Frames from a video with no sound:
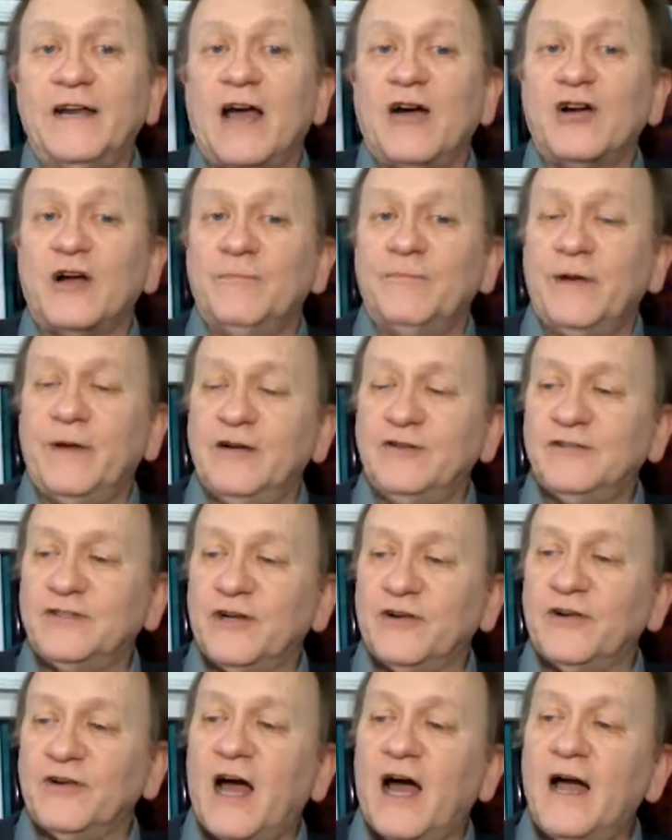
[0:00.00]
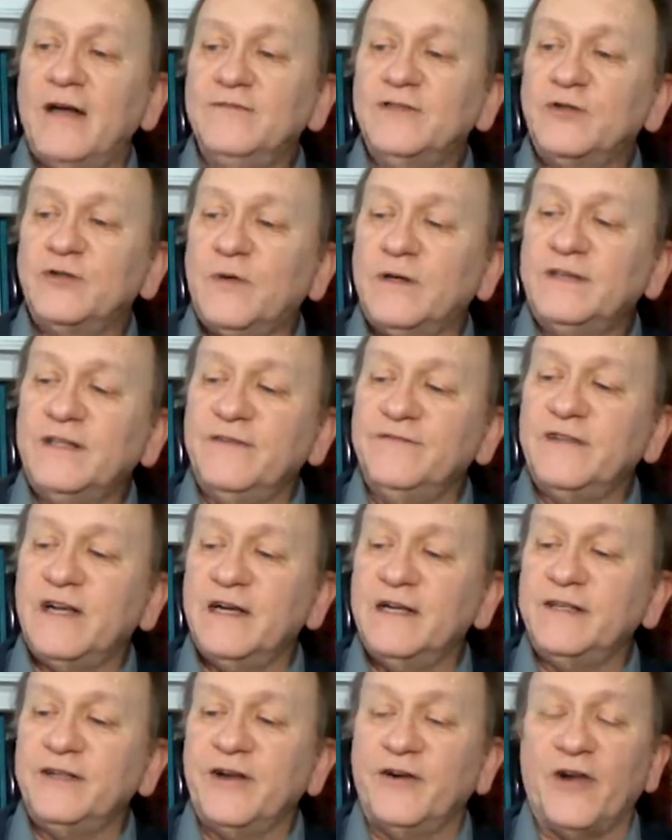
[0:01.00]
now compares their lives and what they've
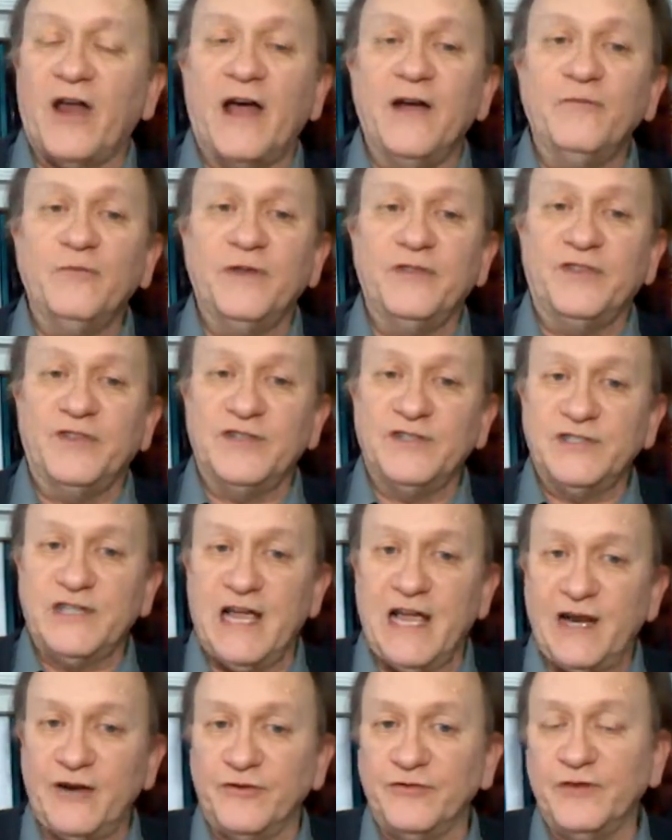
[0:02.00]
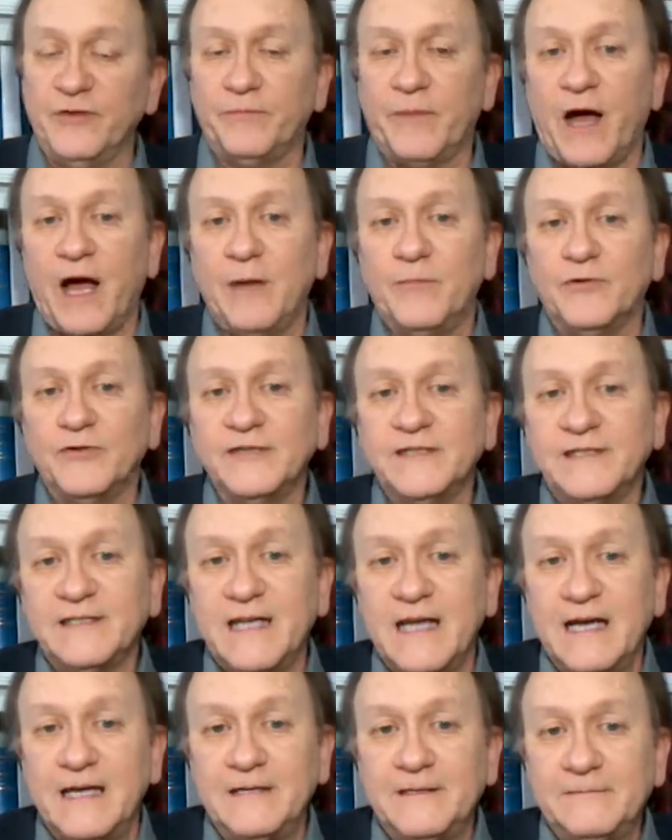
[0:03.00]
done in their life with the standard the Bible has
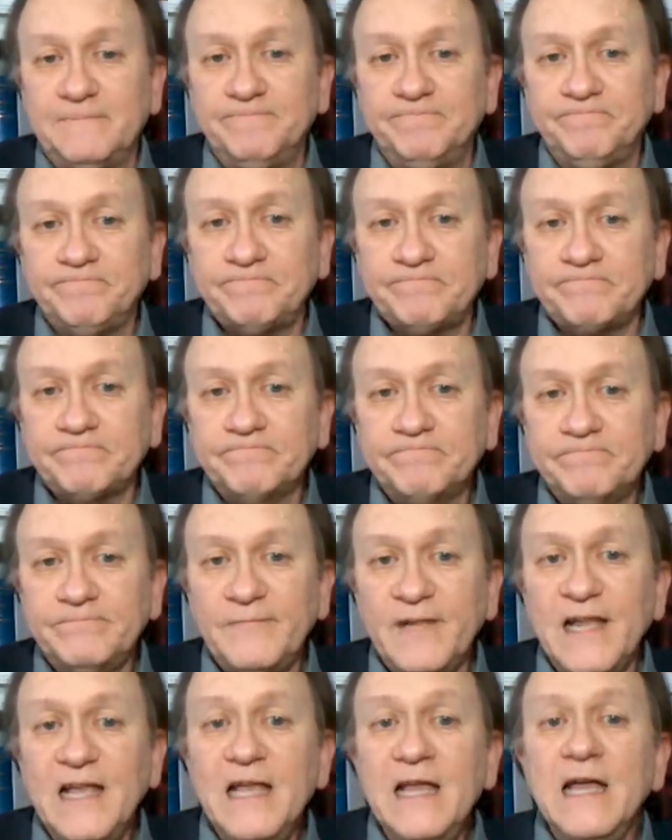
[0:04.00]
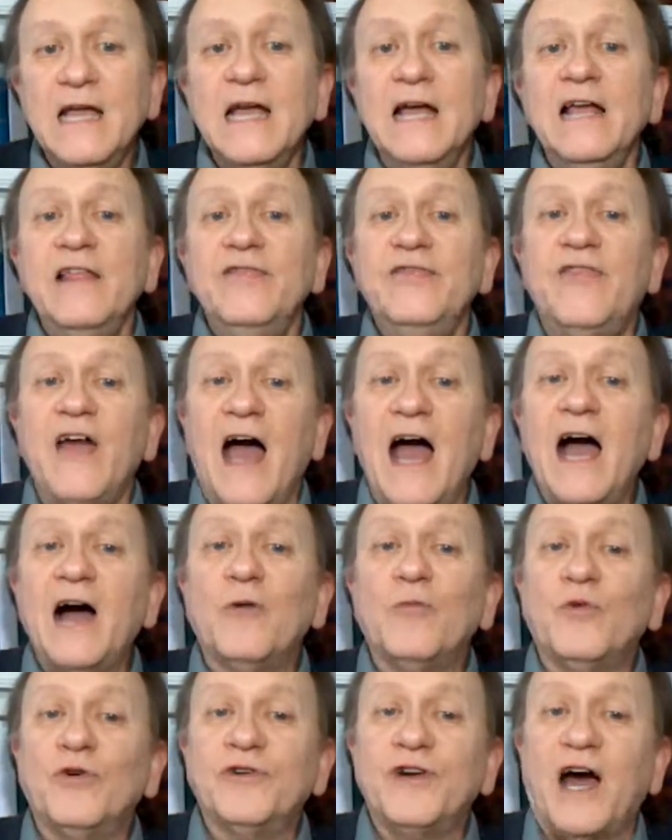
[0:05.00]
set.
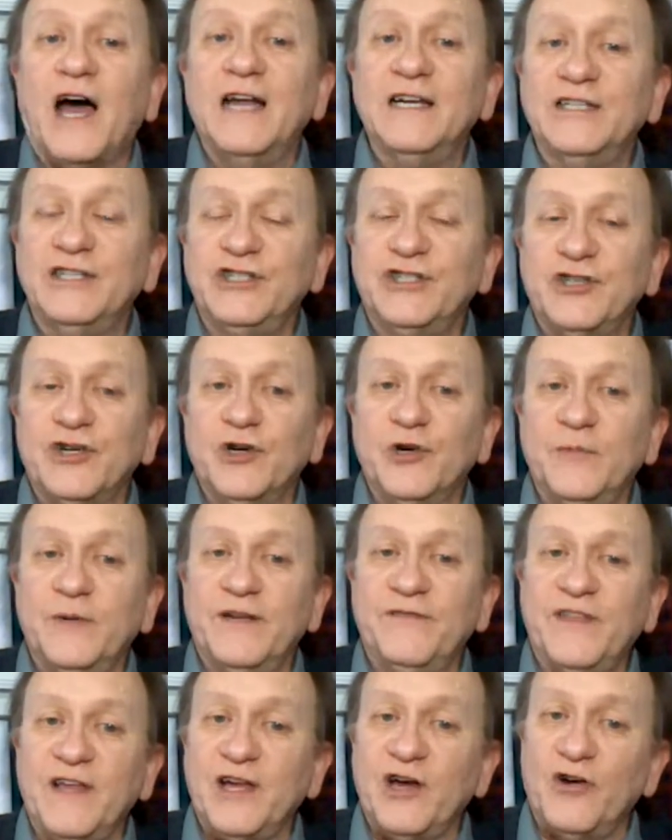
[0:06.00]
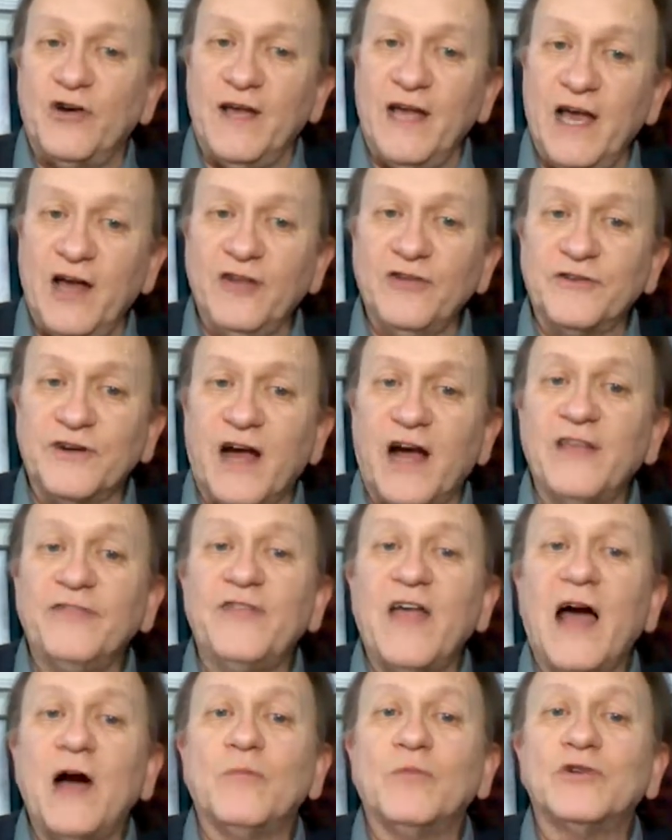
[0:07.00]
That will not determine if they go to hell or not.
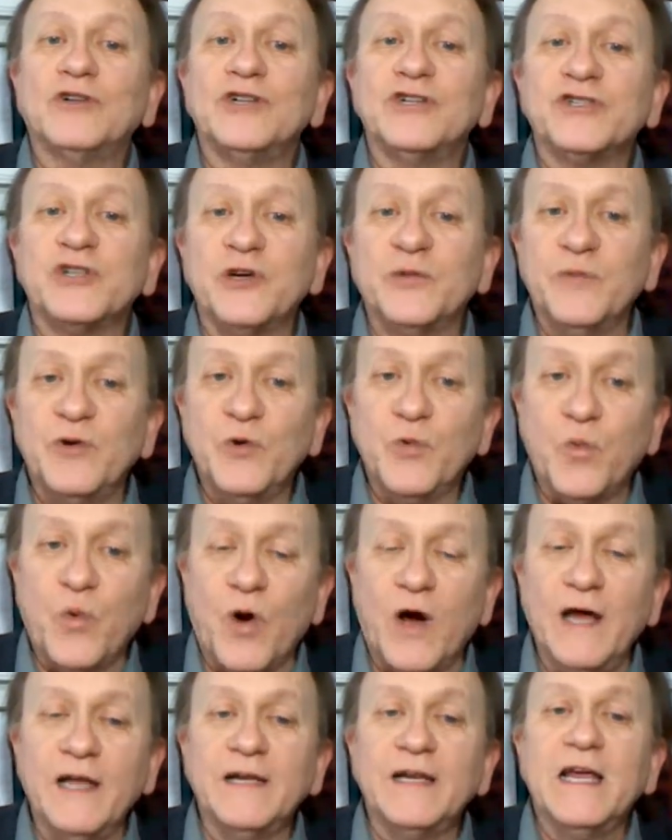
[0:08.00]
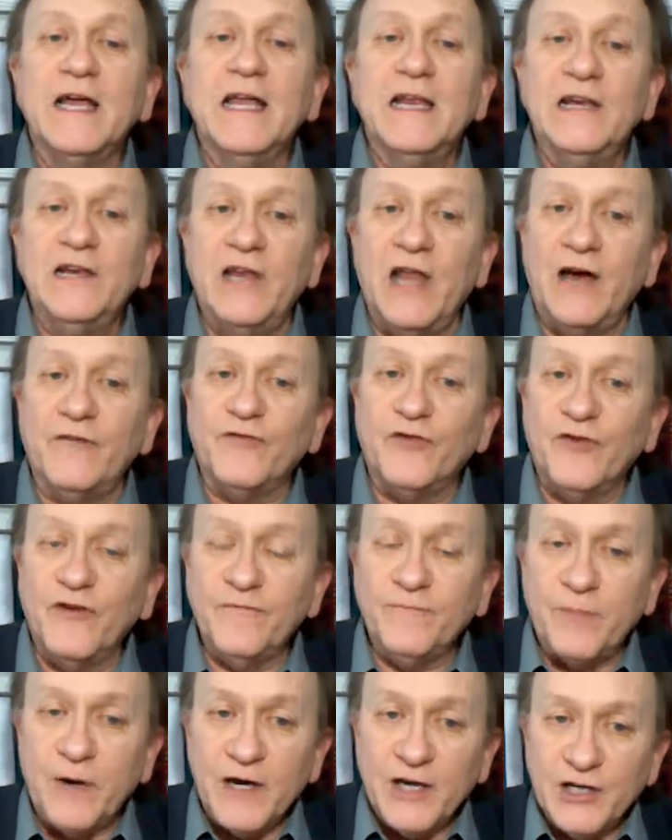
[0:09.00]
That will determine what level
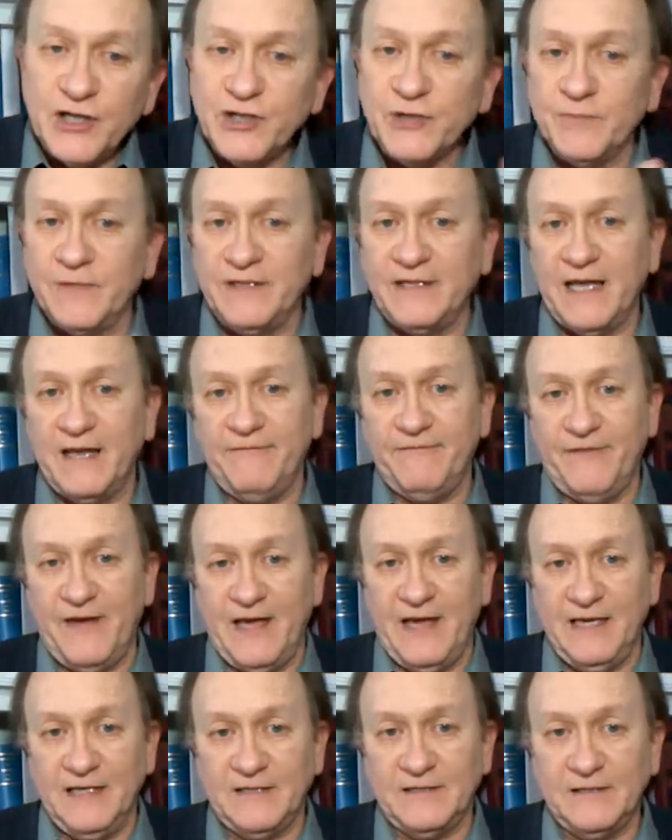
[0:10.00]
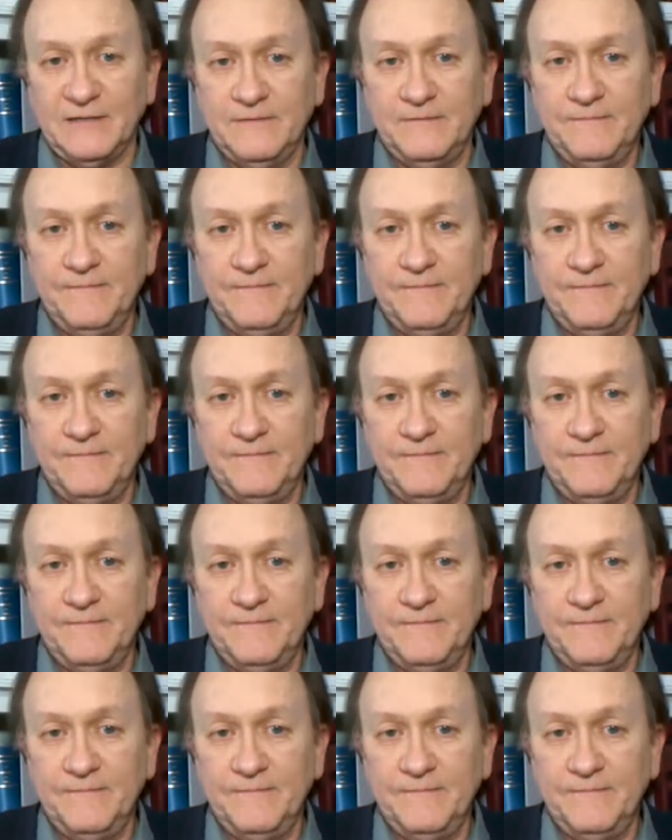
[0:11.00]
of punishment they face.